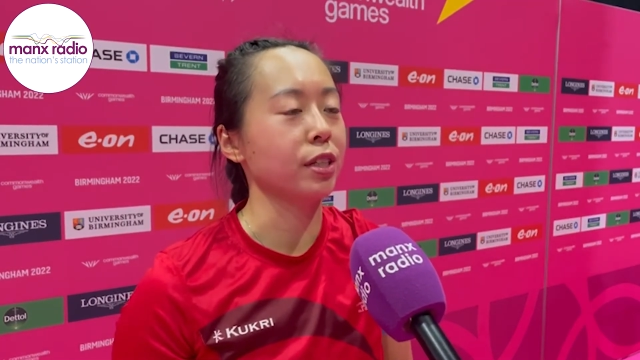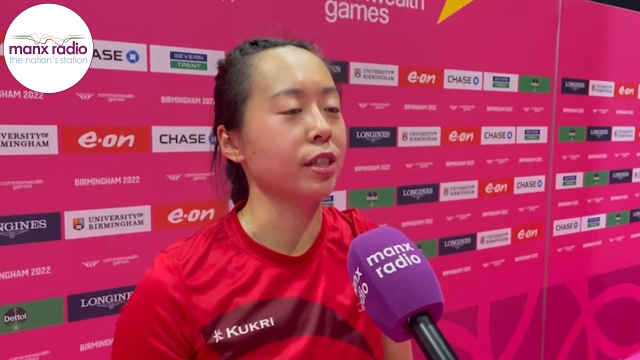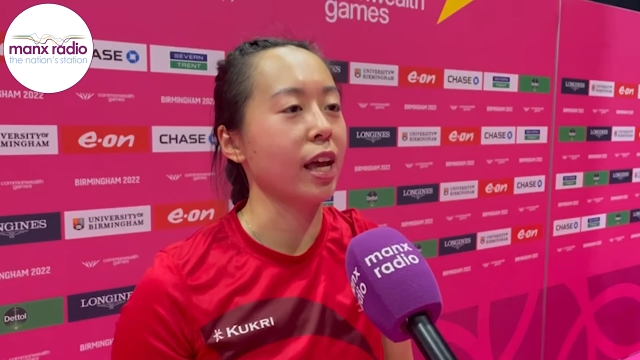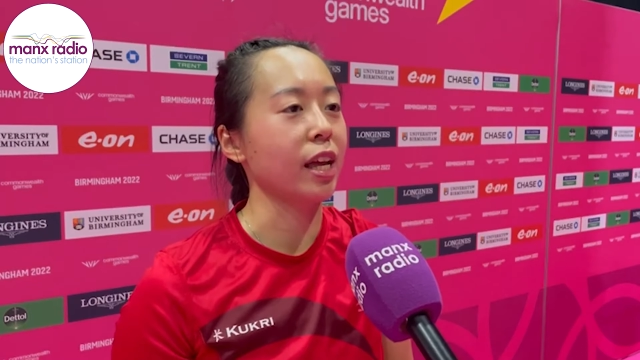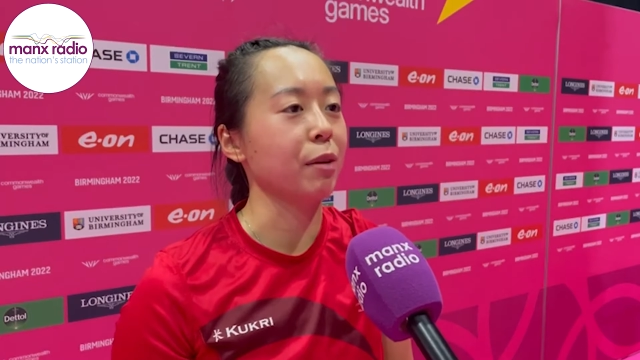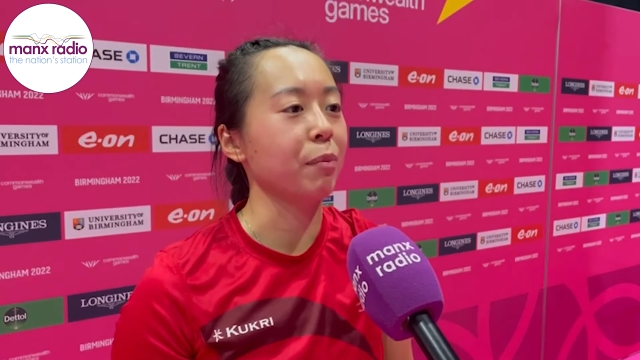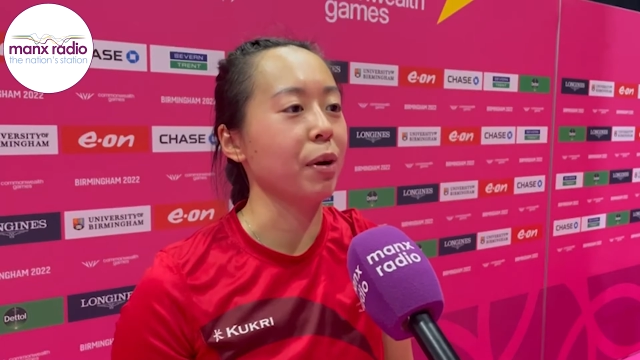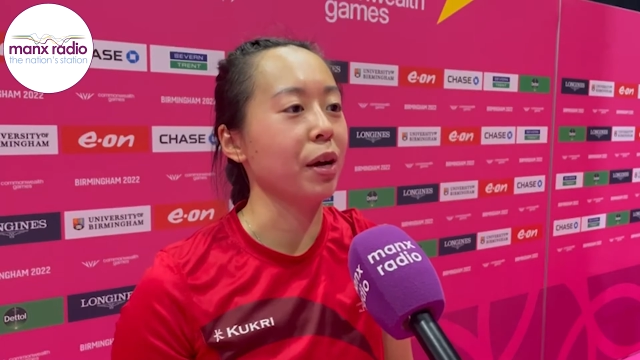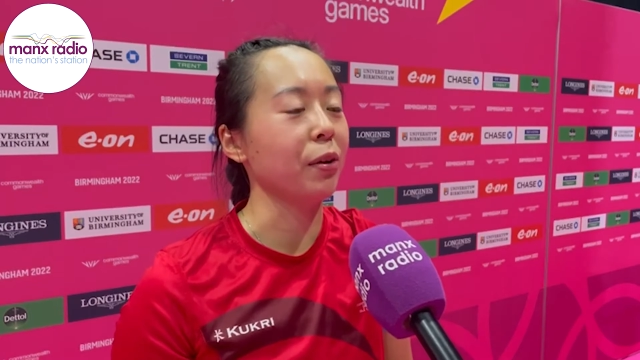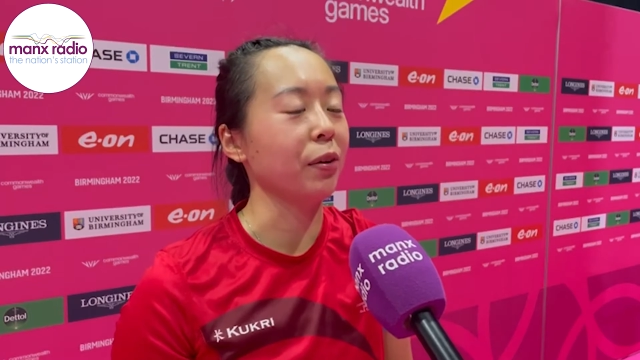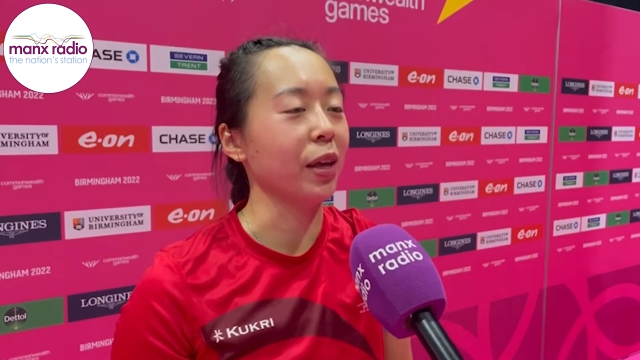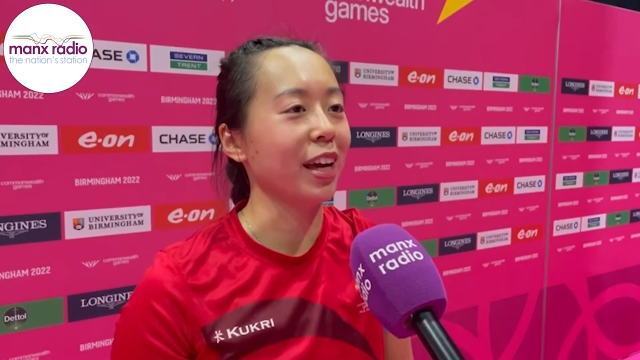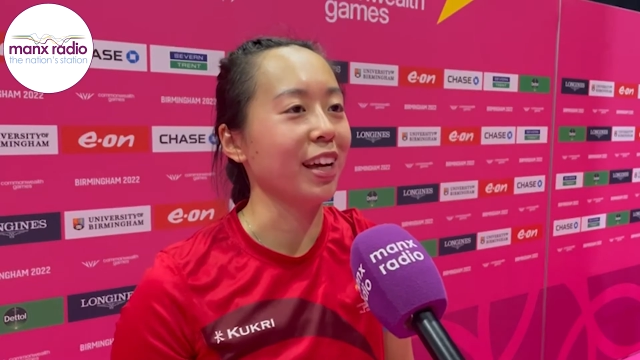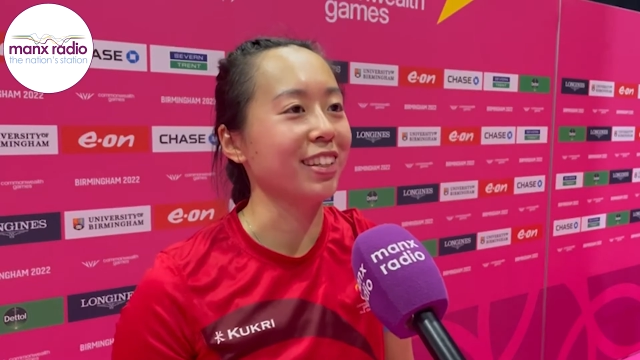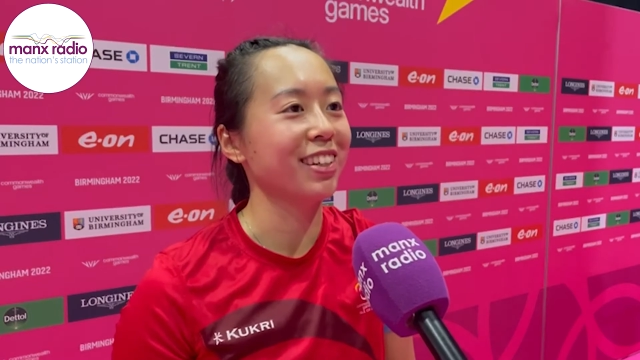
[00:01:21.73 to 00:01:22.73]
stay in my own
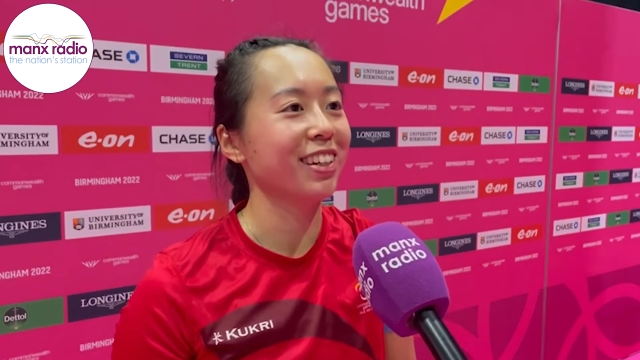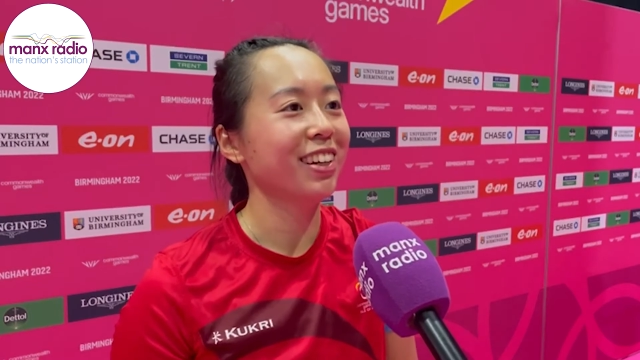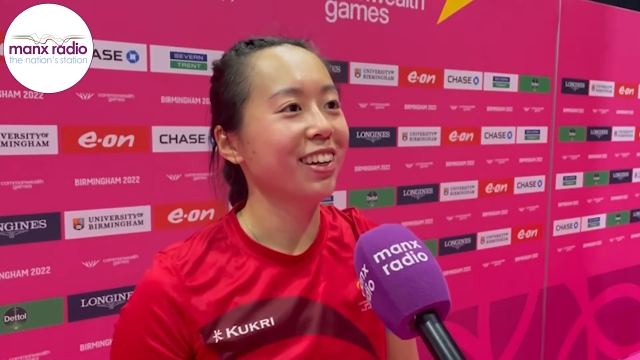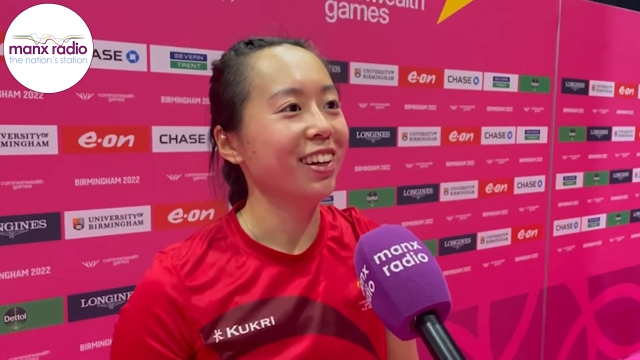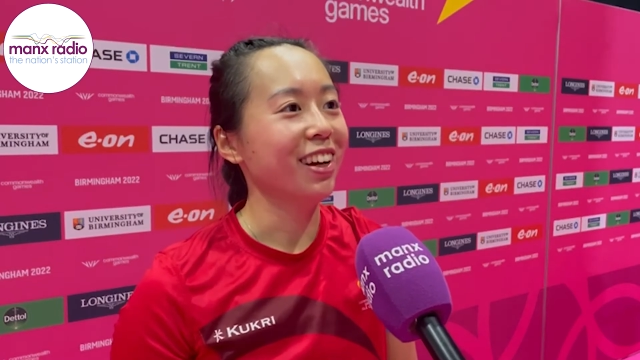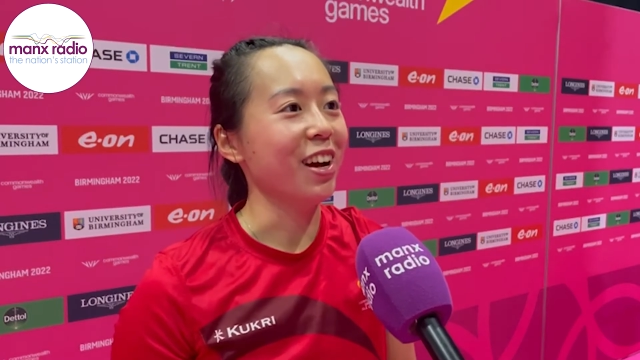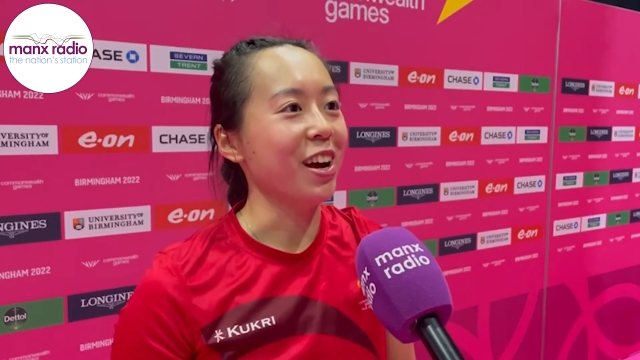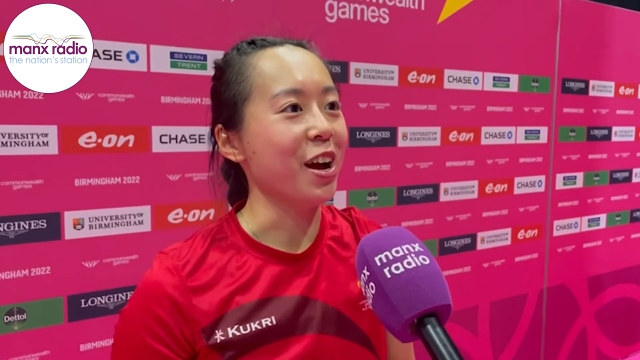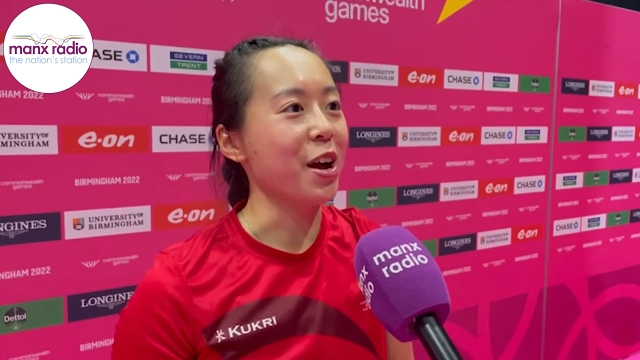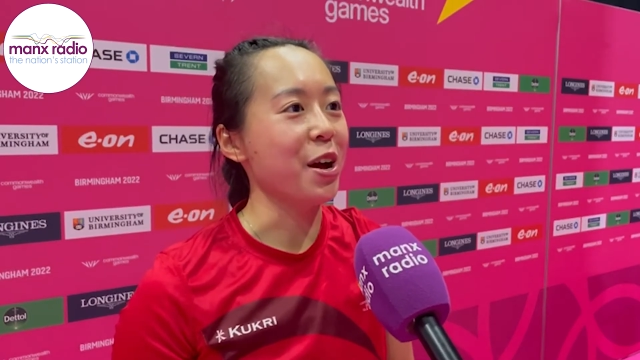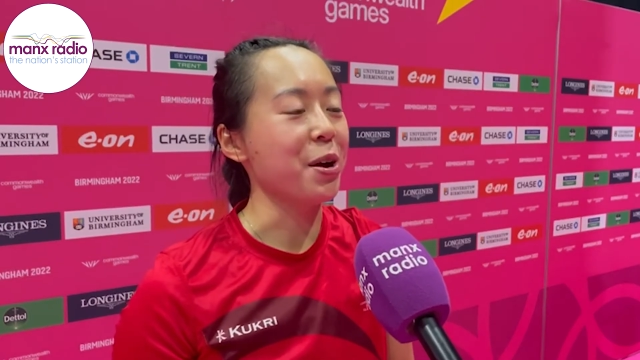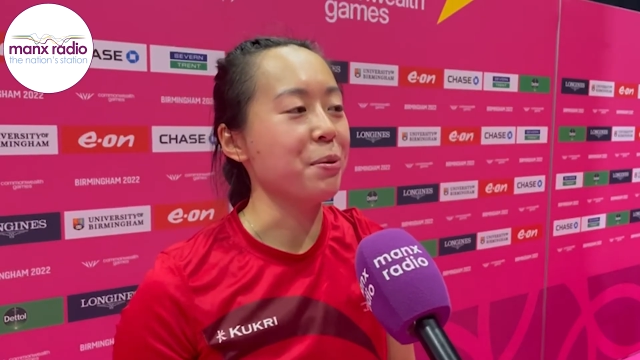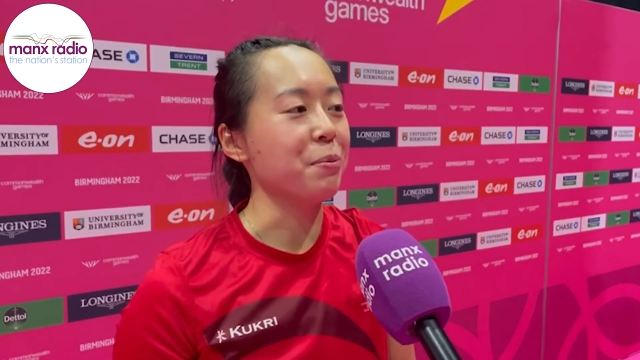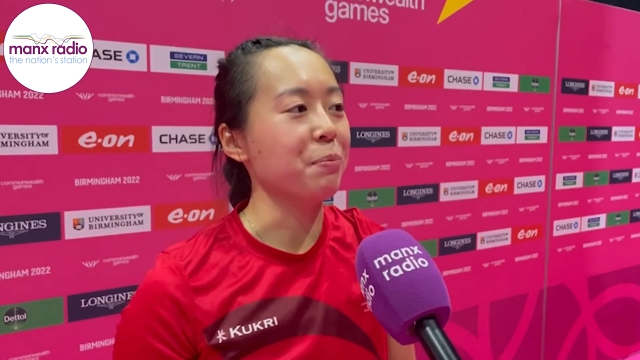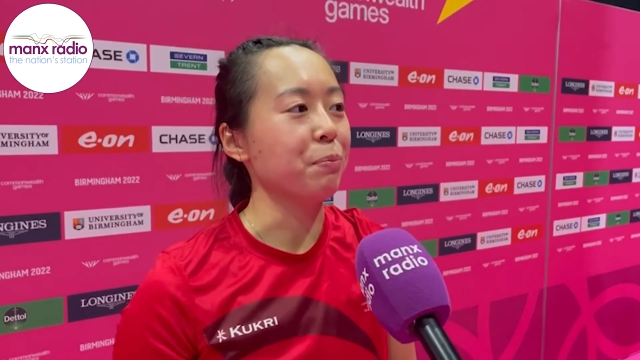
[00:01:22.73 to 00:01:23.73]
head,
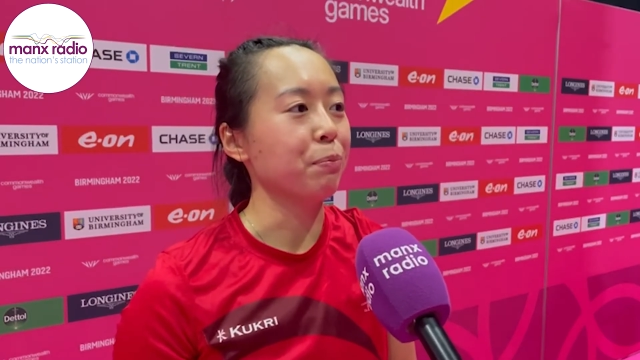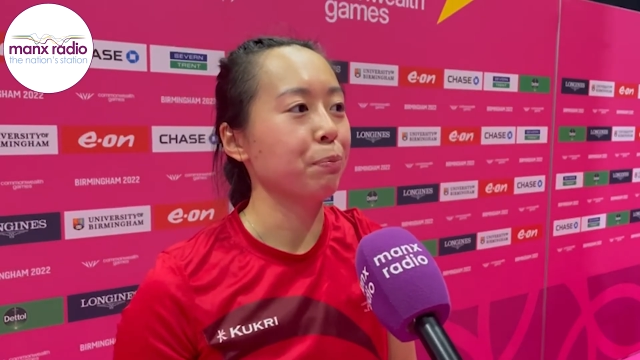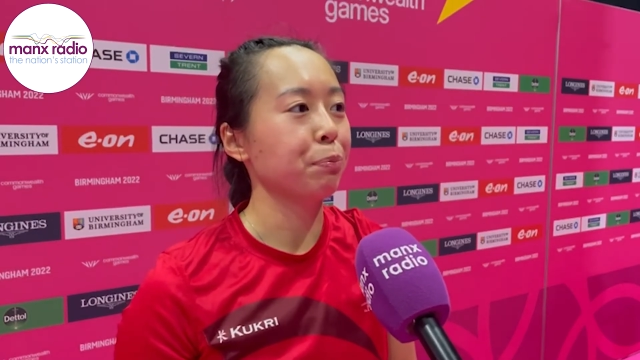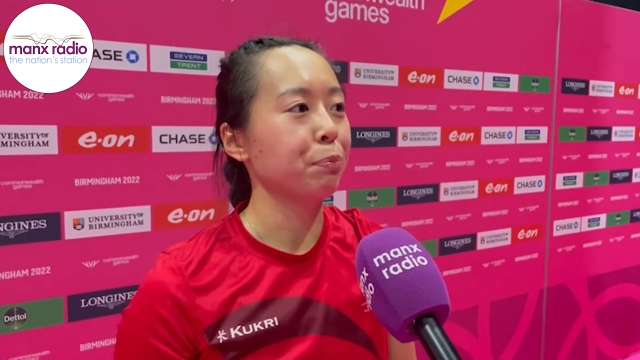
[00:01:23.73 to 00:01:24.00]
um,